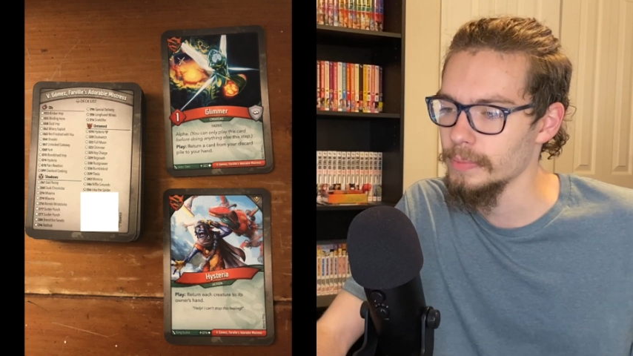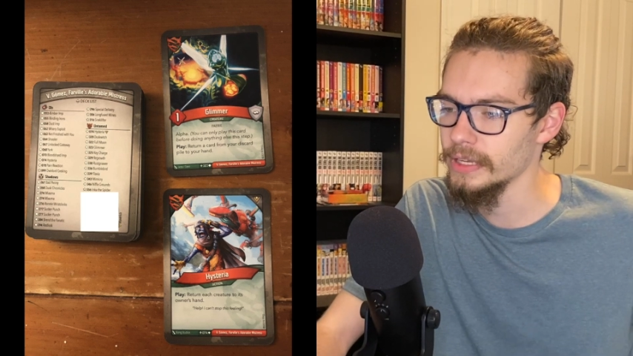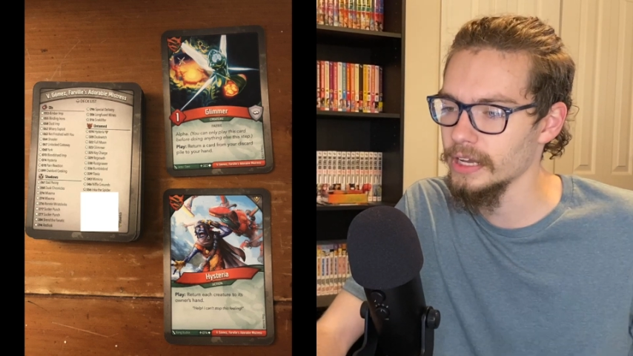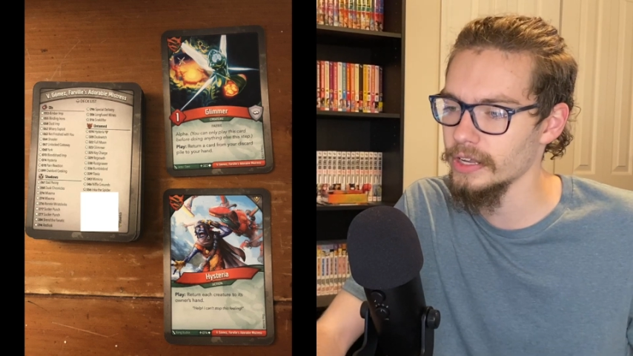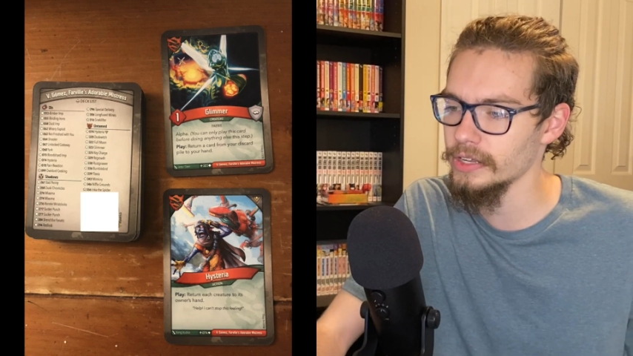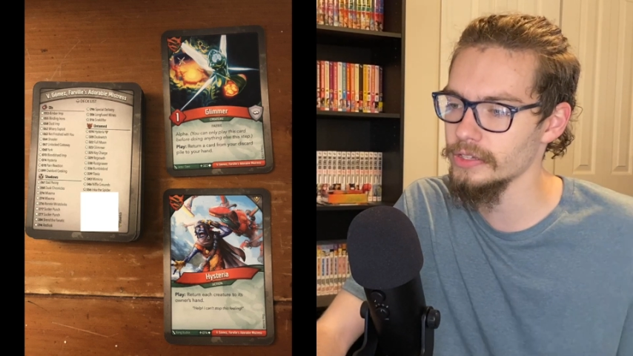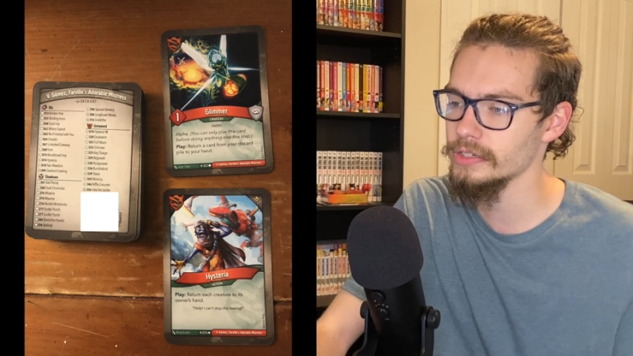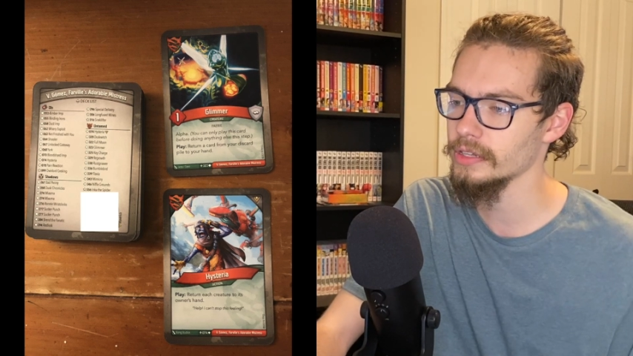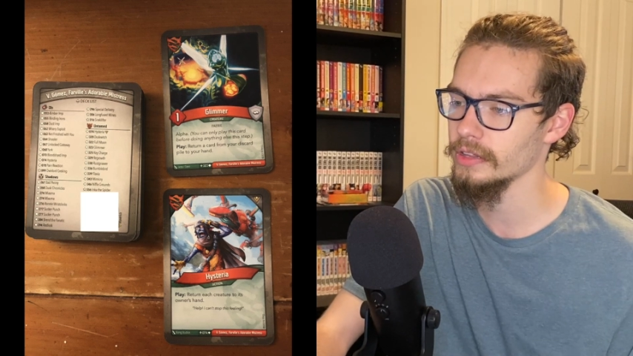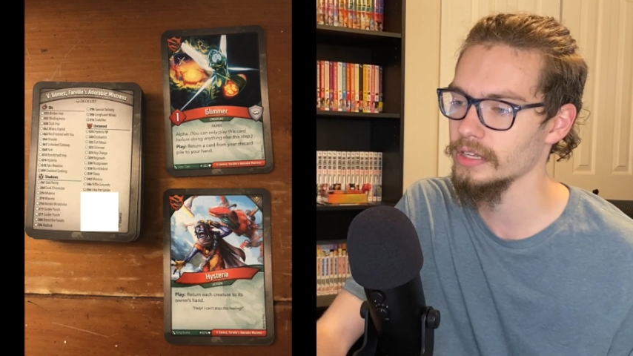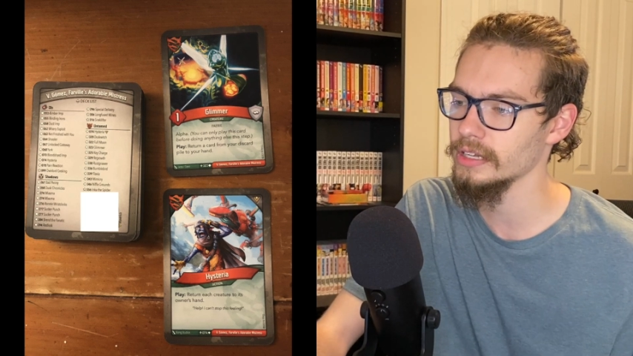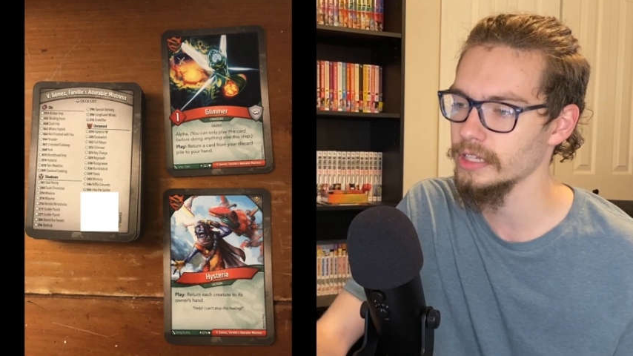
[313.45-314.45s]
because
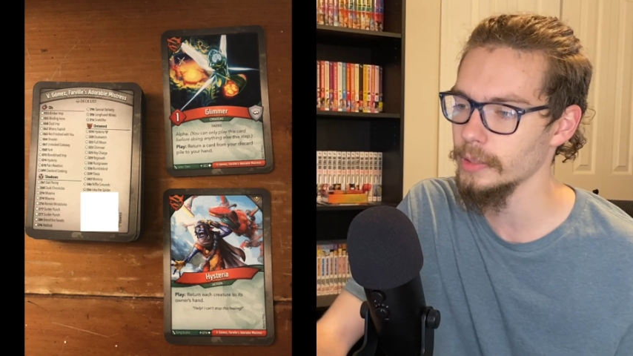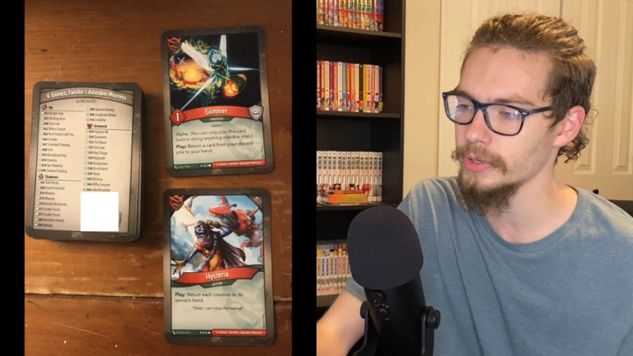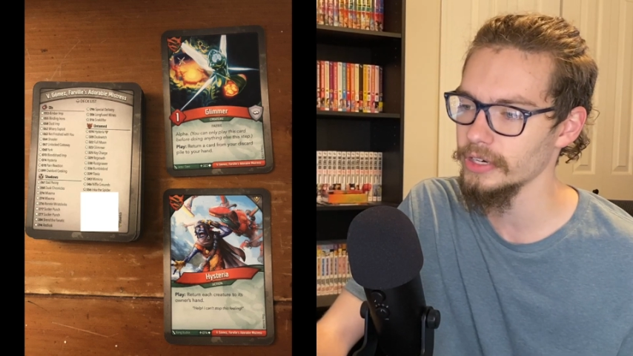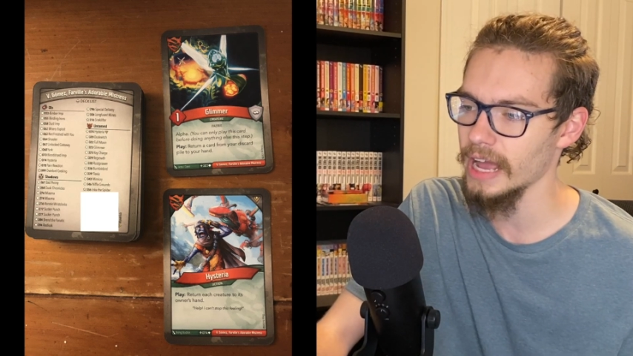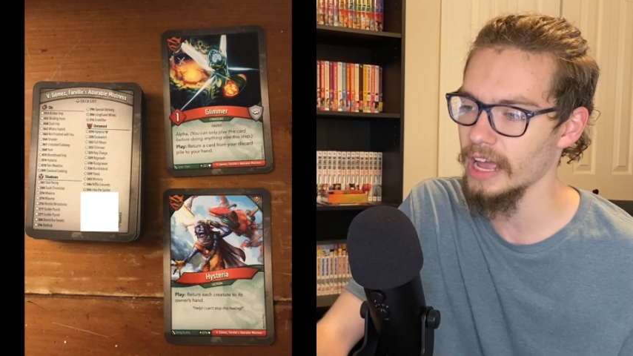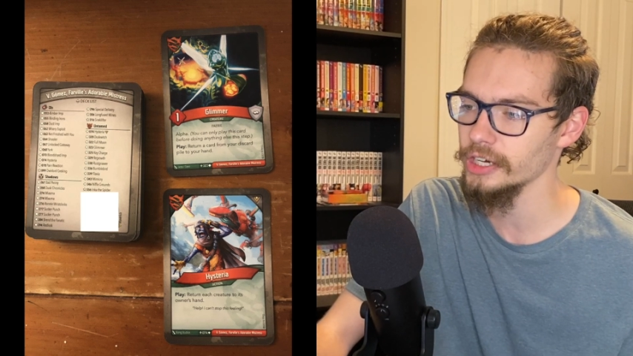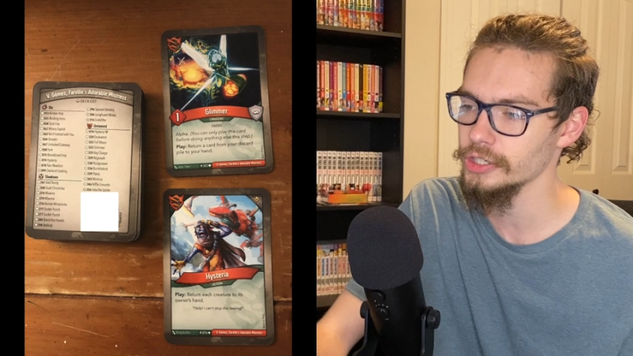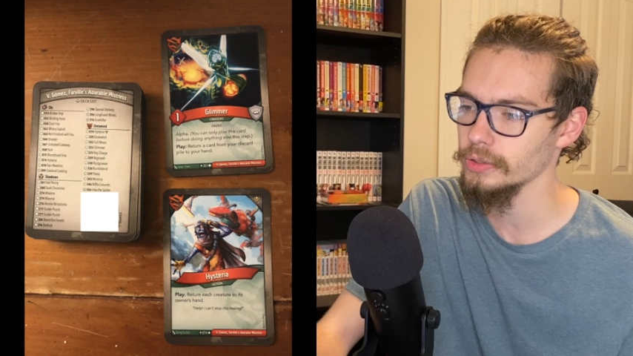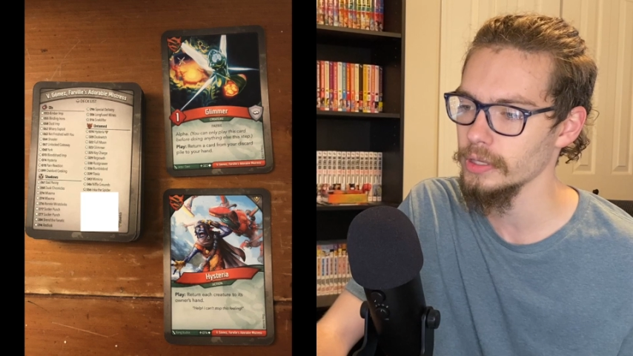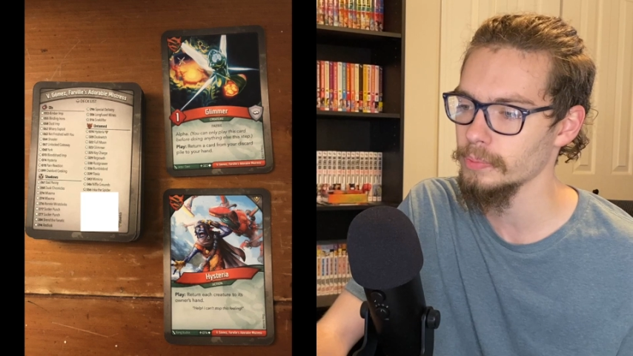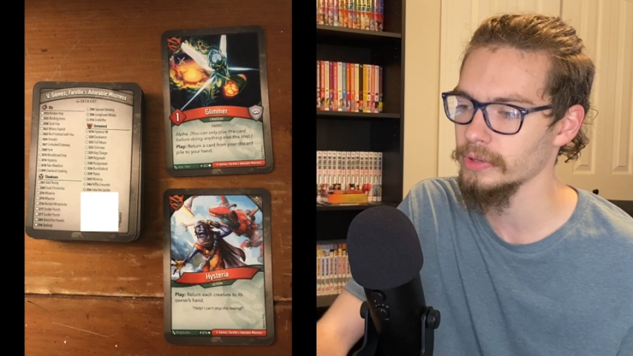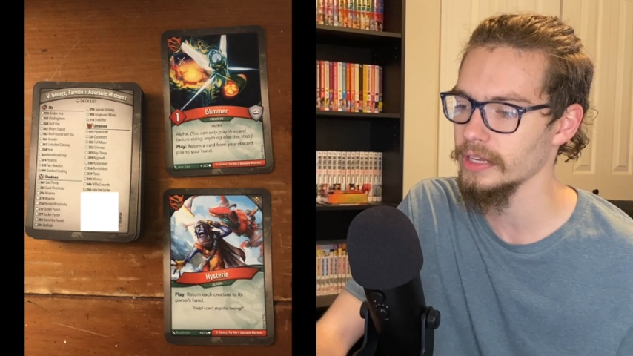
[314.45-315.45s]
the Glimmer
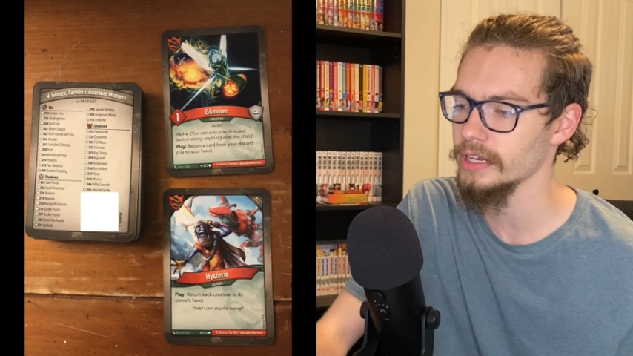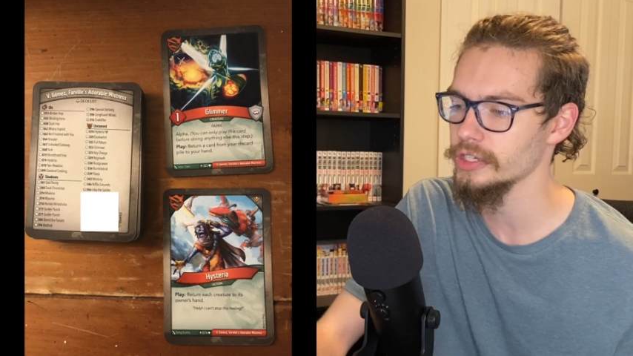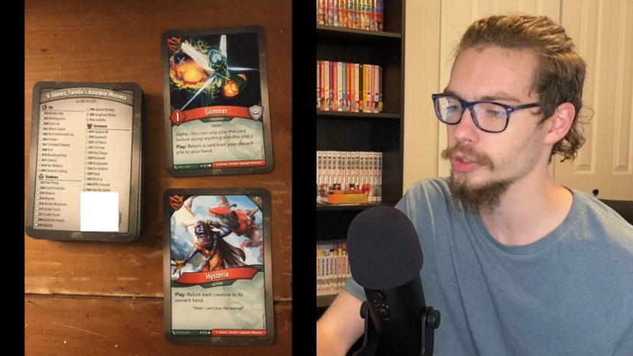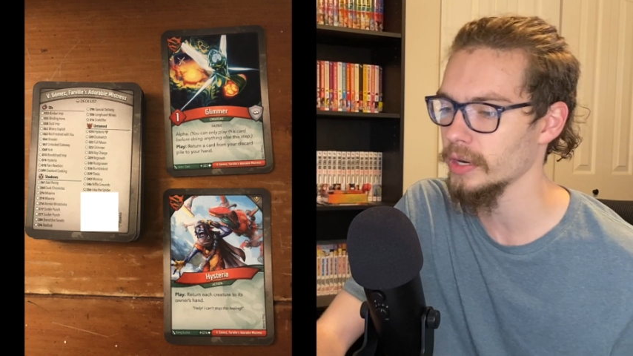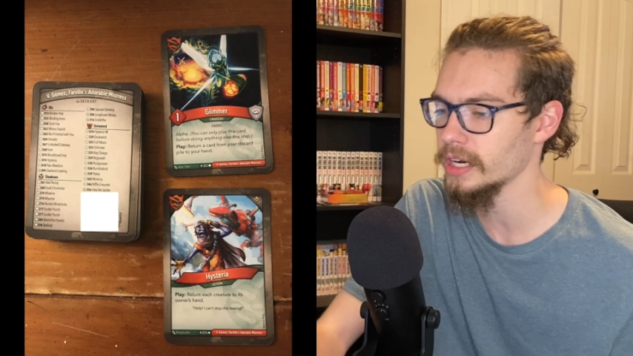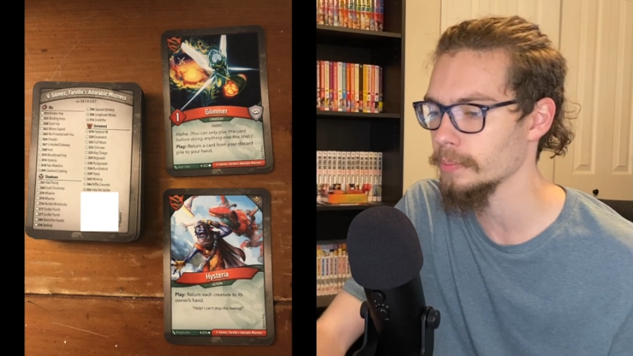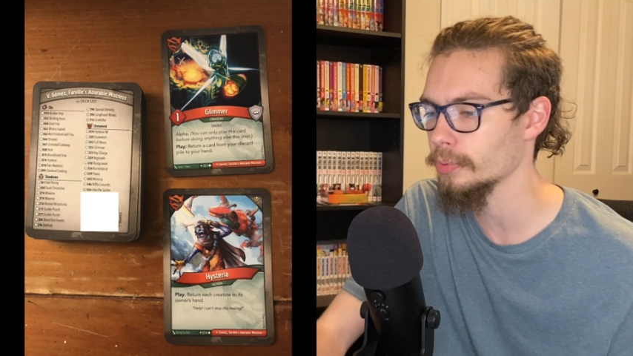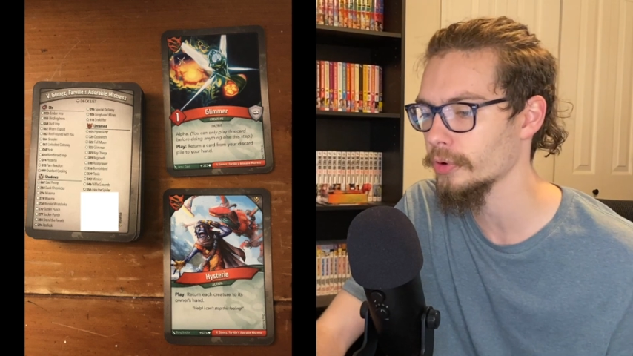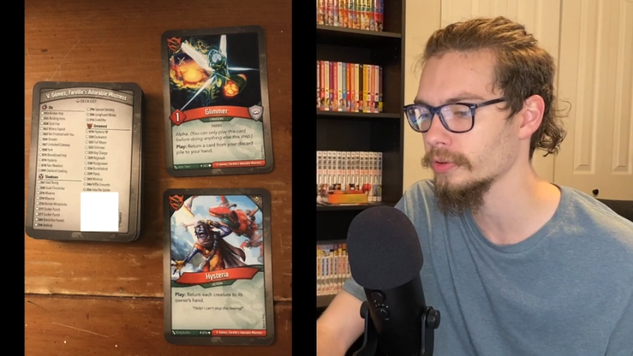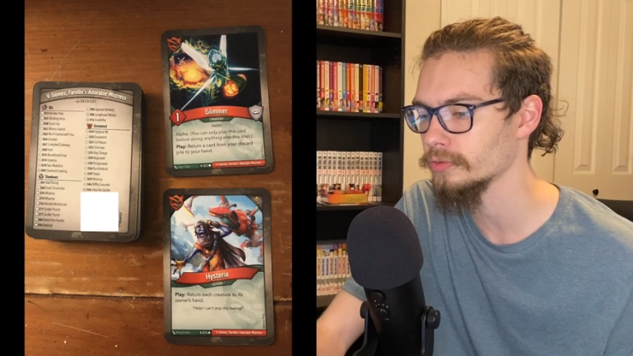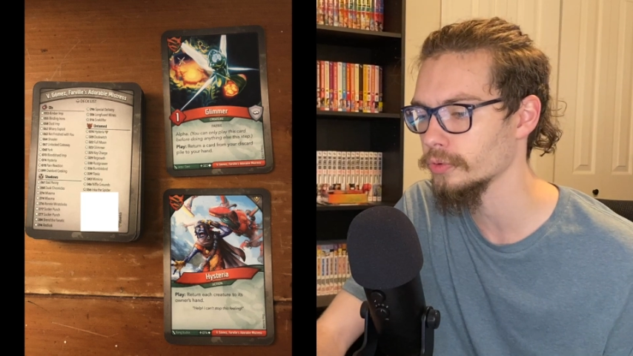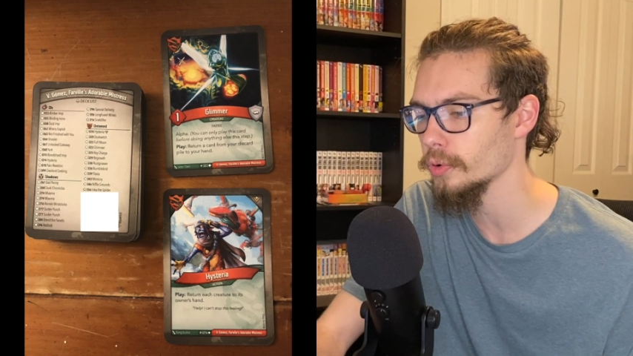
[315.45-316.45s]
actually plays quite an
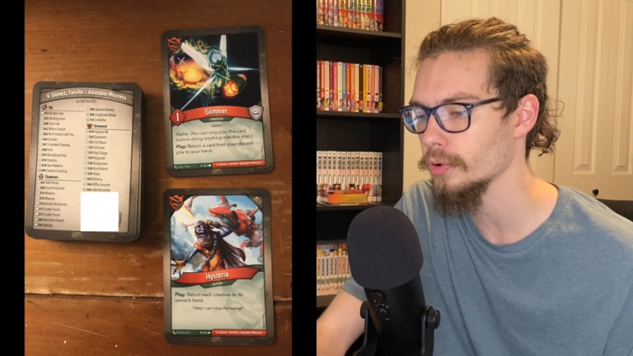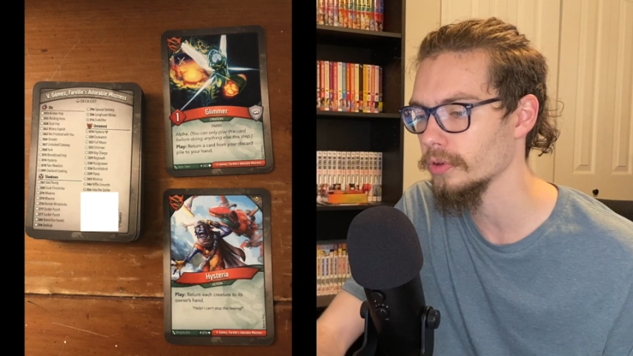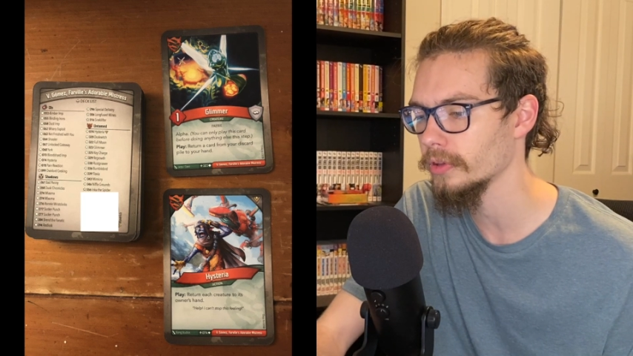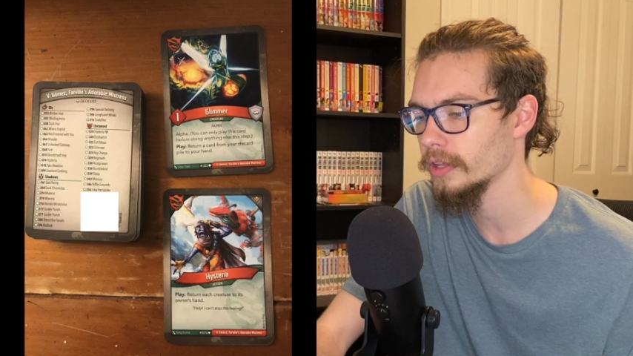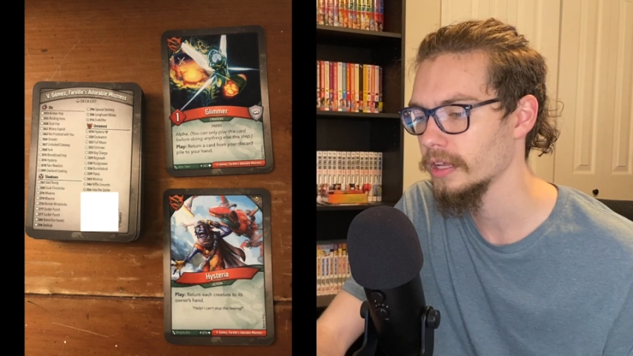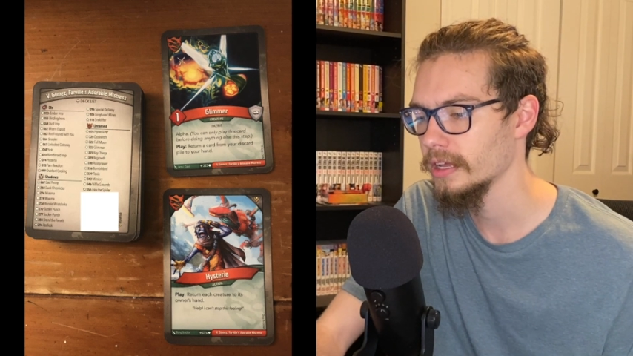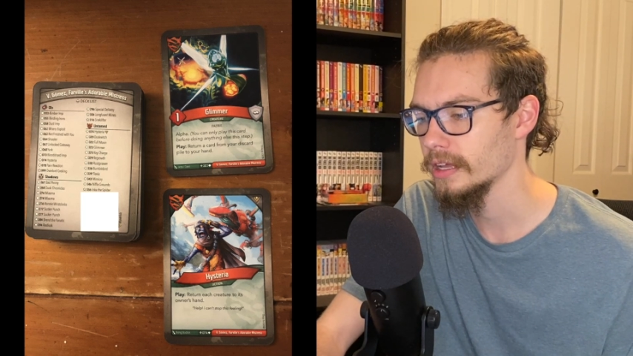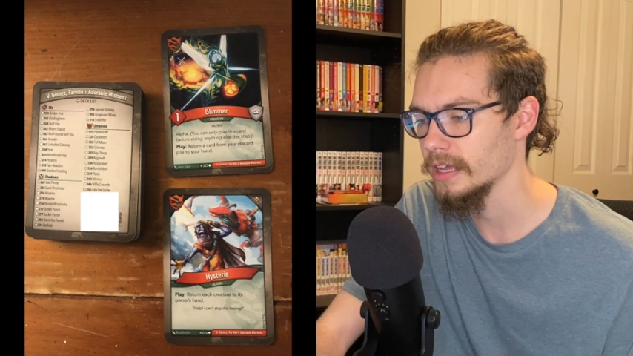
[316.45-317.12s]
important role